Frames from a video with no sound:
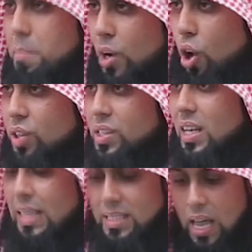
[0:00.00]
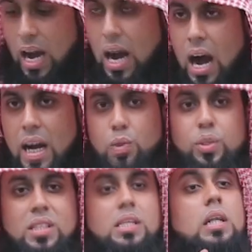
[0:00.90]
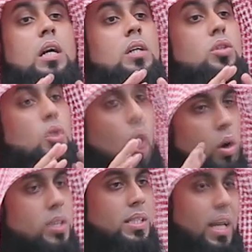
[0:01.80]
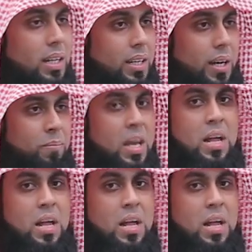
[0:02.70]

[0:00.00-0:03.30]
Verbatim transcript: Because it's our heart, which is the control center,